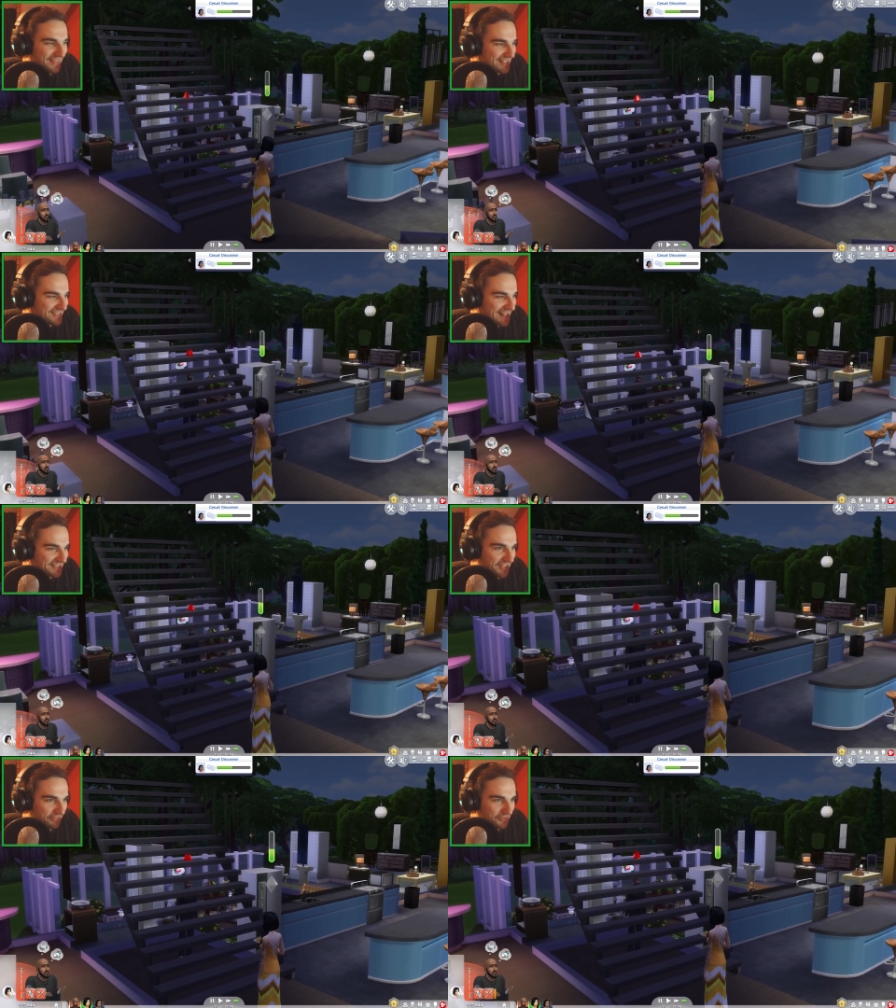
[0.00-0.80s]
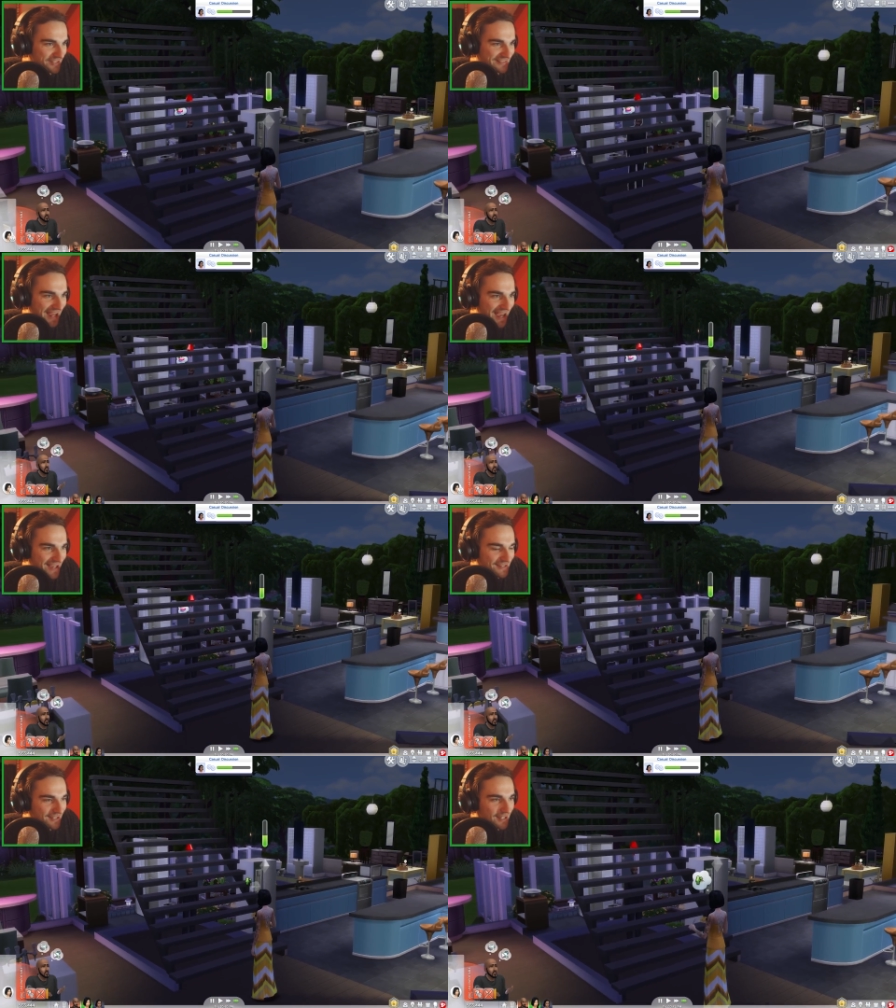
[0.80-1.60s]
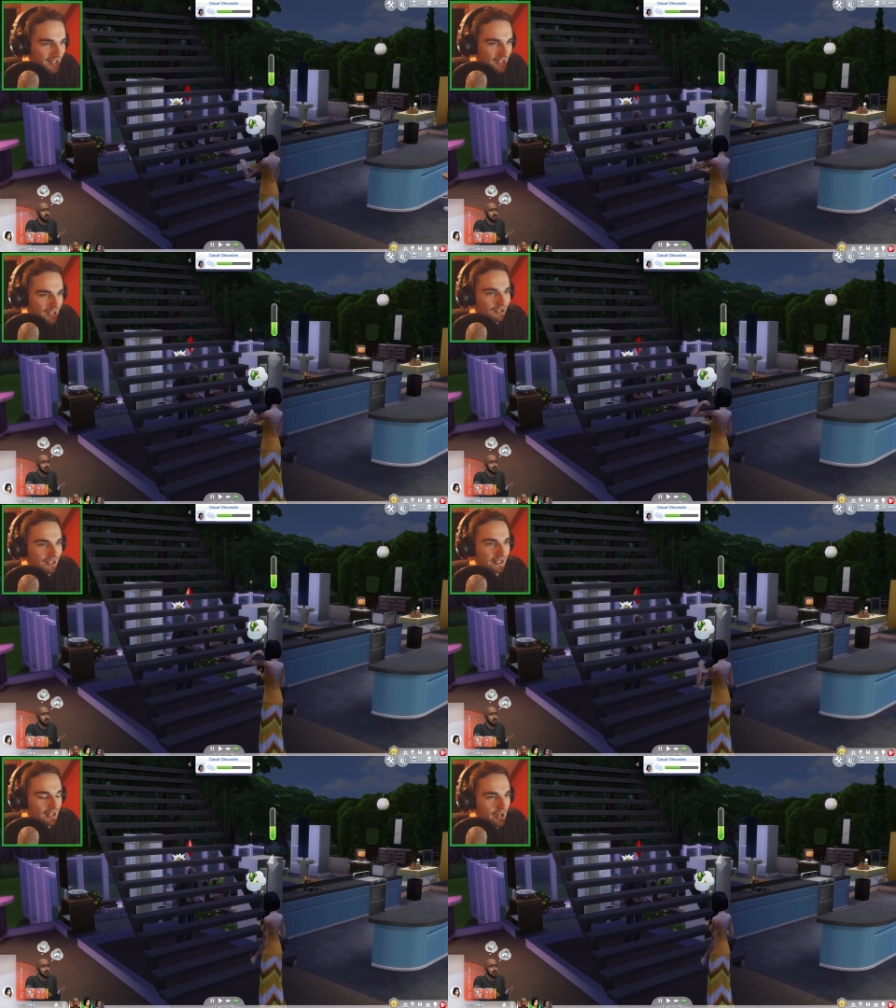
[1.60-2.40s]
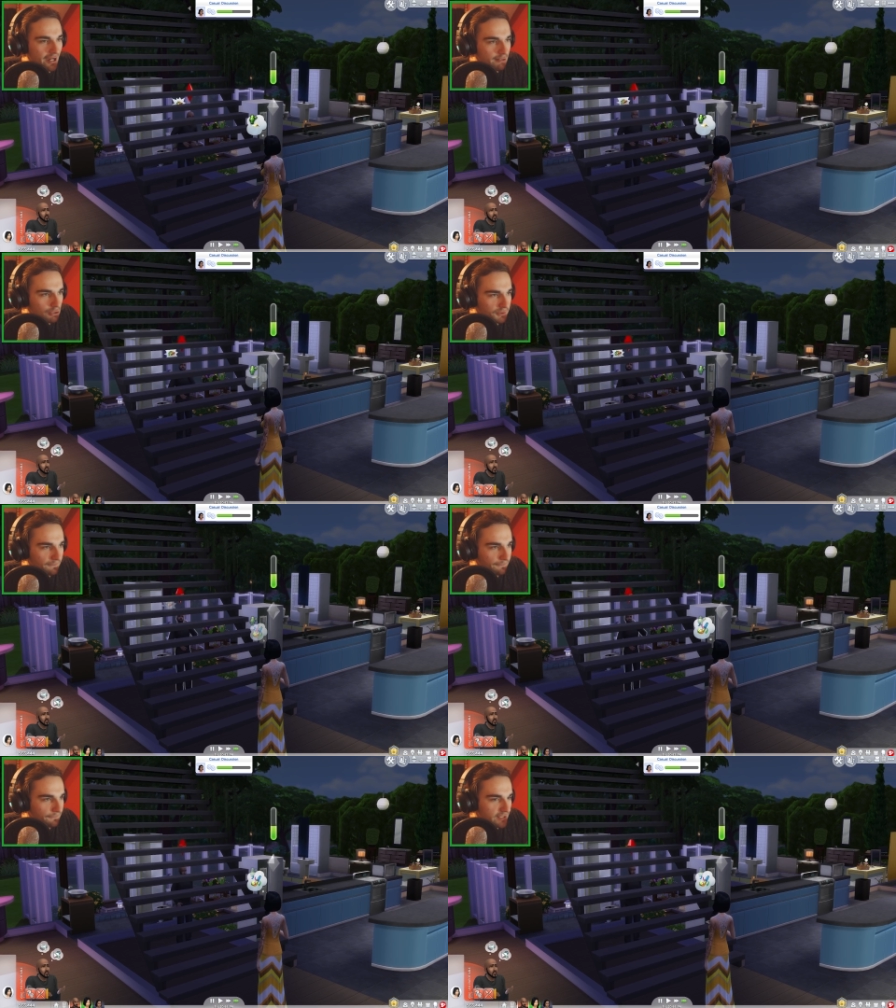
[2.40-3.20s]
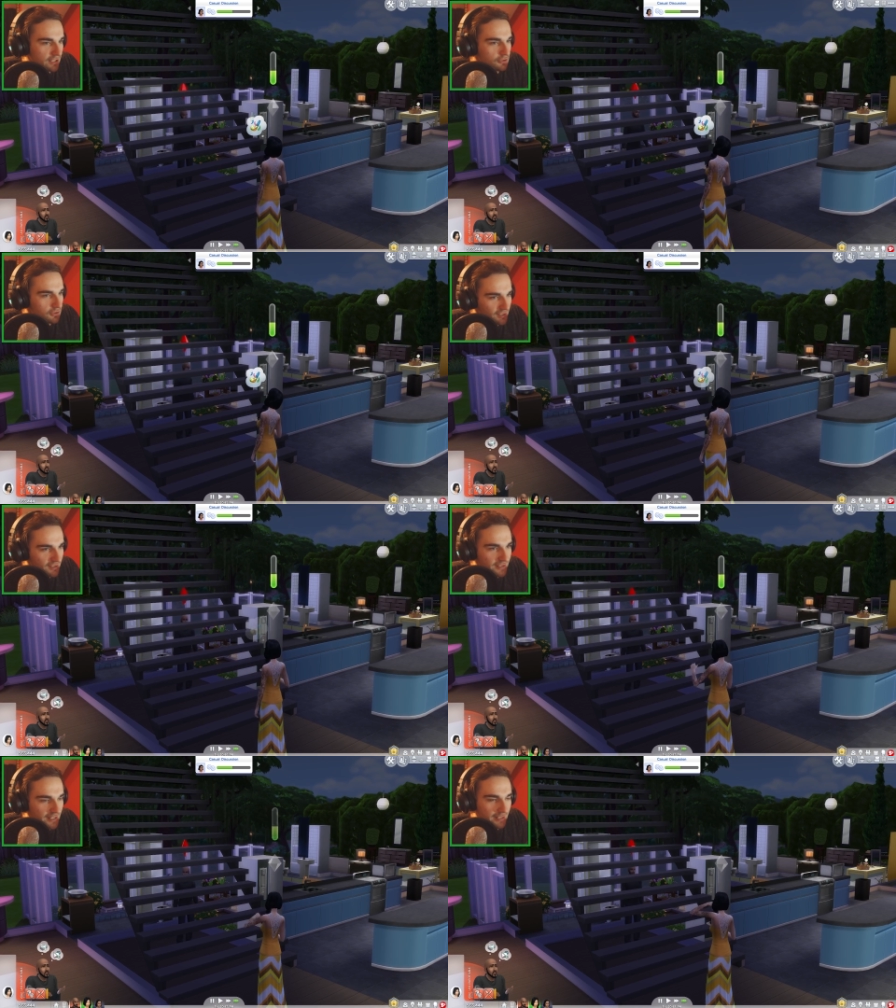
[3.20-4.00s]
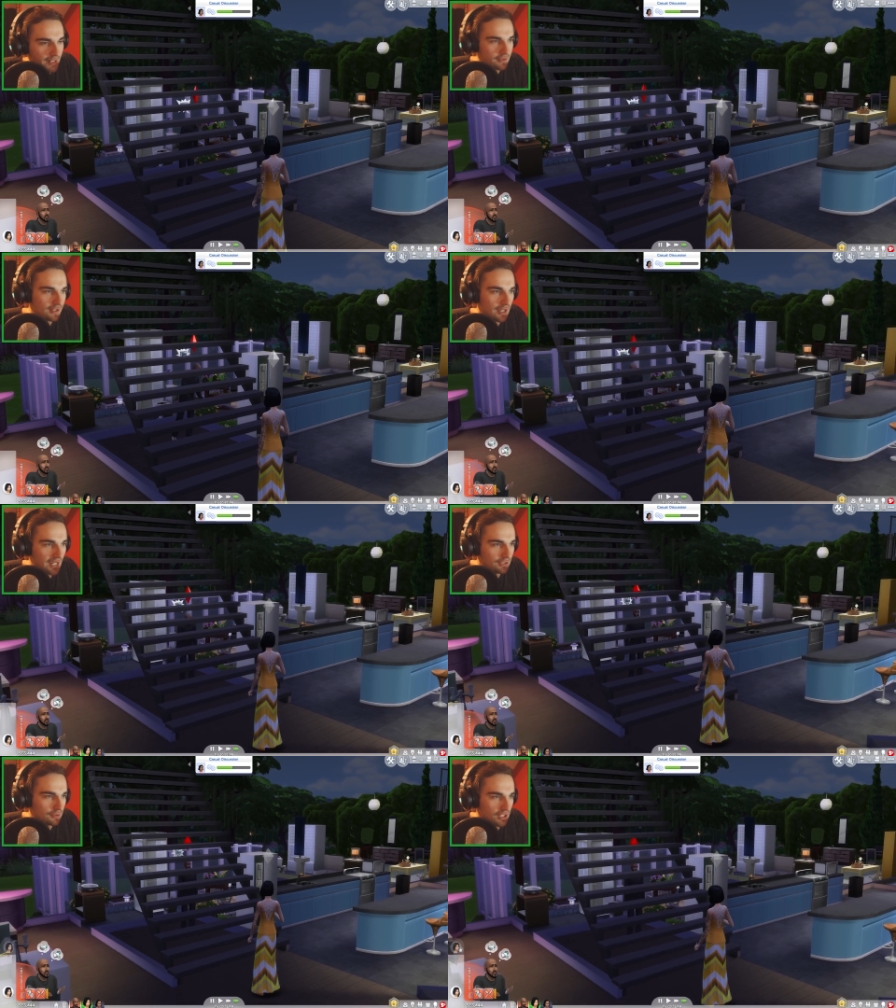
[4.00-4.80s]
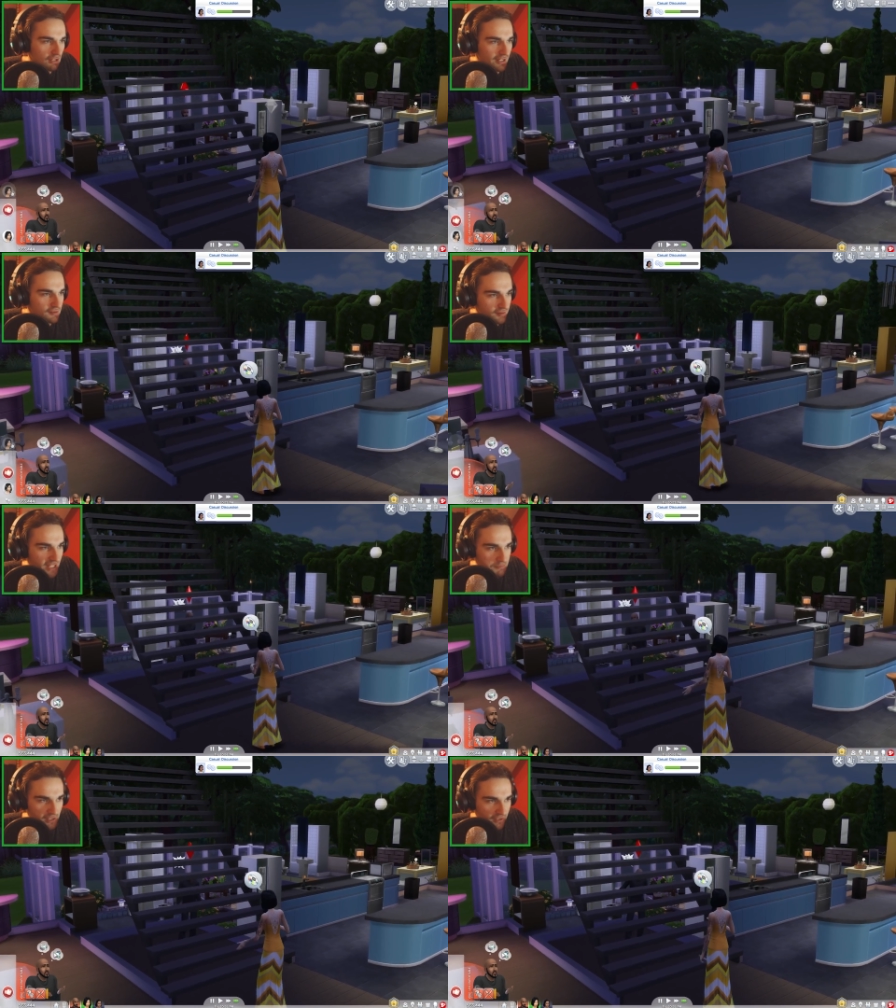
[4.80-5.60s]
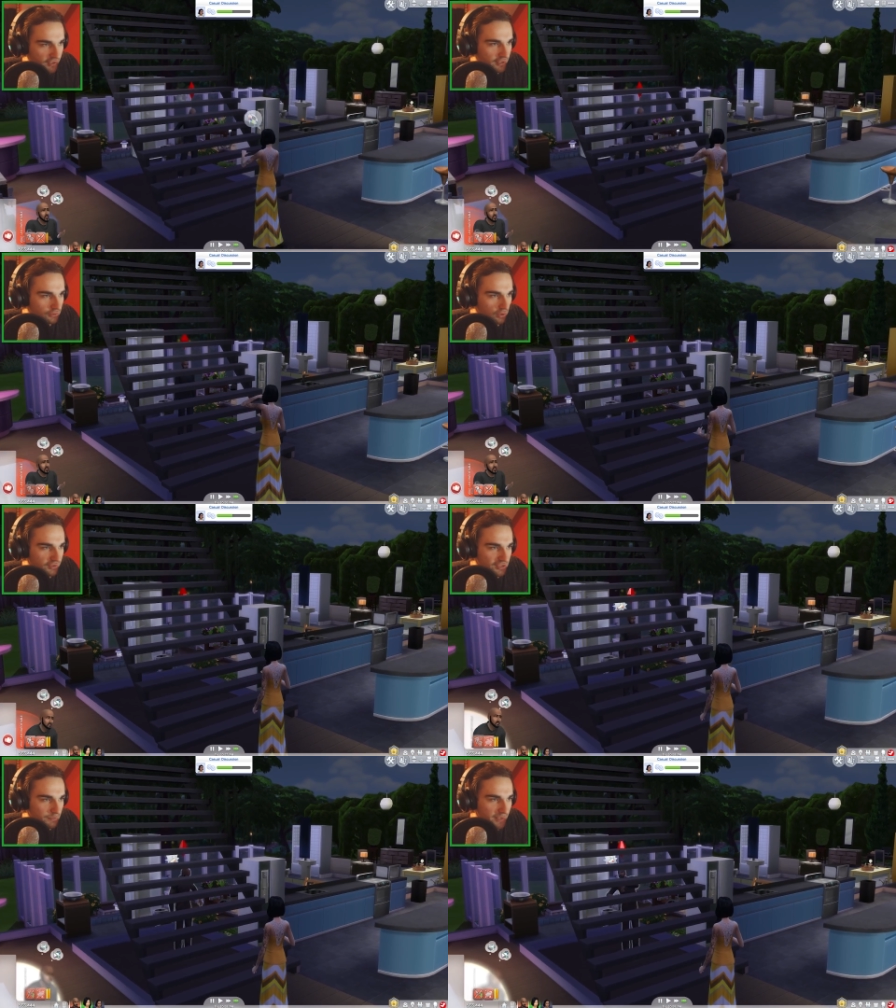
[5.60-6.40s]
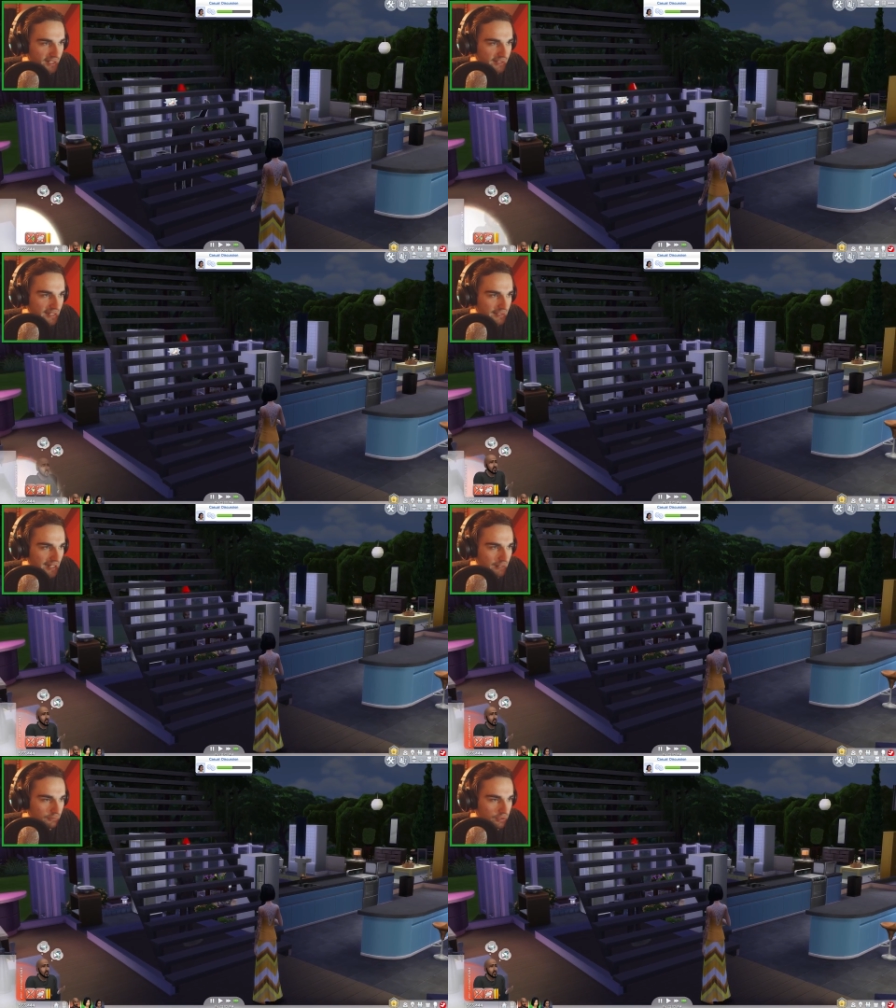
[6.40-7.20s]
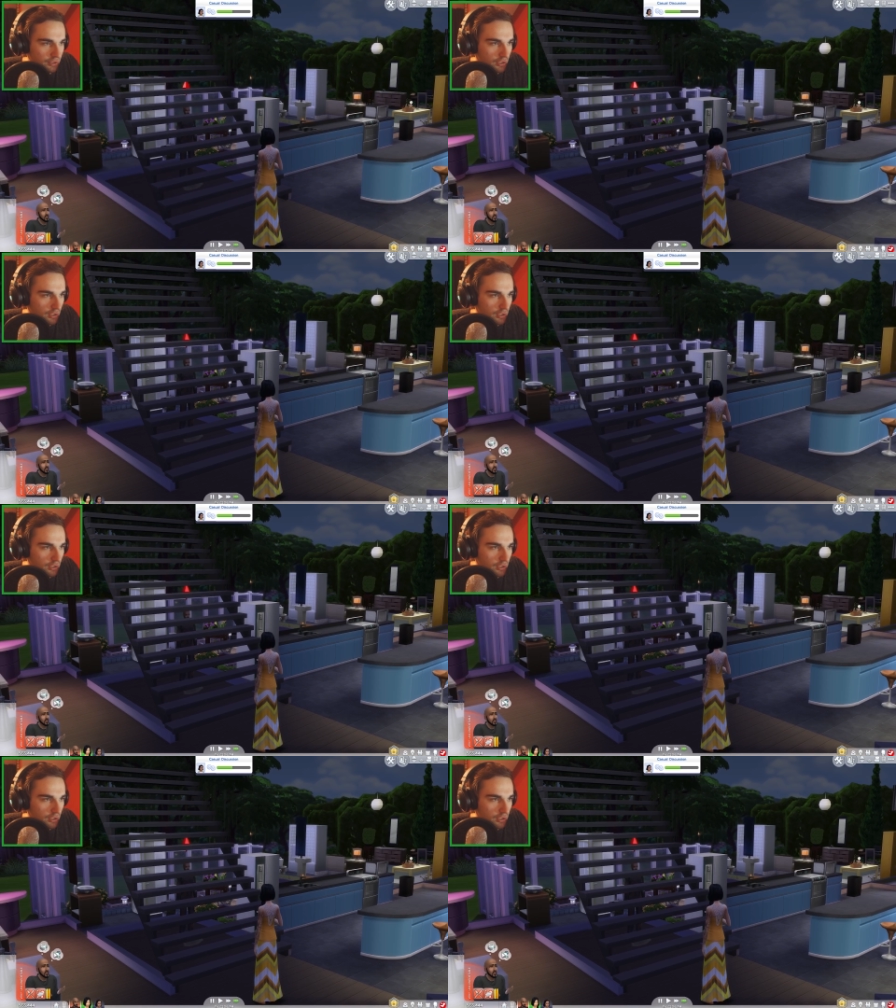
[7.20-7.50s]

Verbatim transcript: They're chatting through the stairs! Like, uh, Eric, what the fuck are you doing on the staircase? I don't know. I just came in here and then the door disappeared. I can't get out.